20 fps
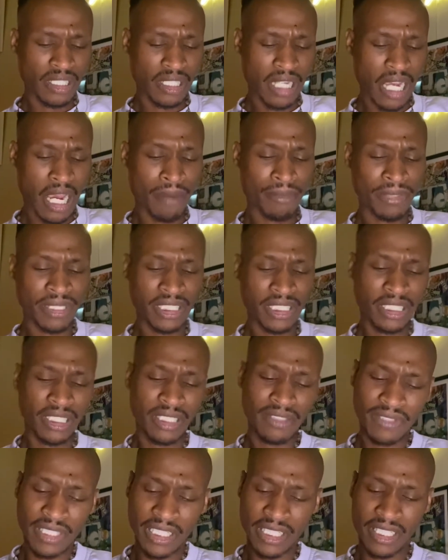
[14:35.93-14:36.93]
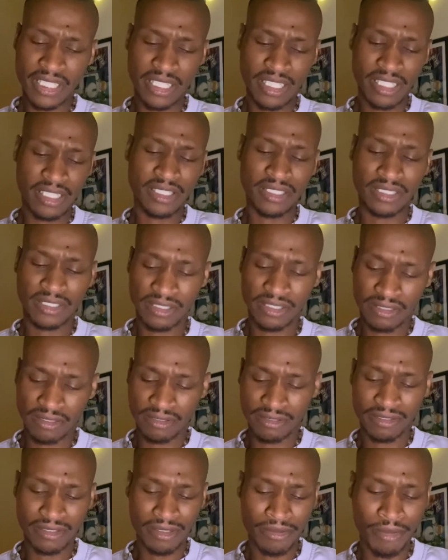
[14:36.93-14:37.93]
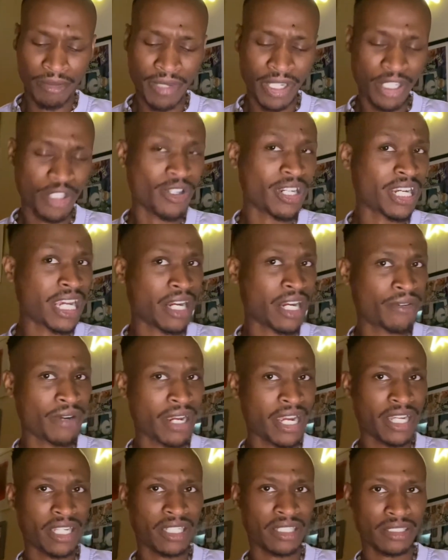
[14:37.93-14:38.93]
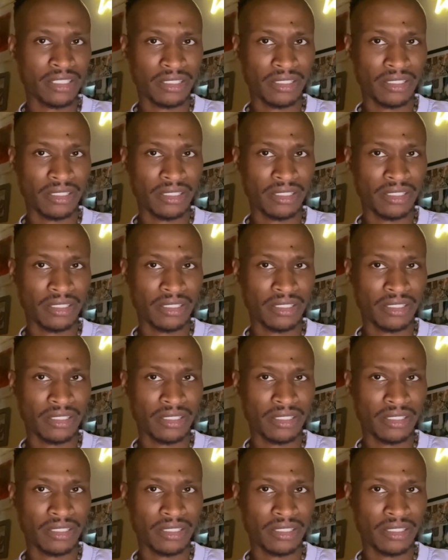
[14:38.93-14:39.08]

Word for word: I believe. Let's see. Let me make sure I got it right.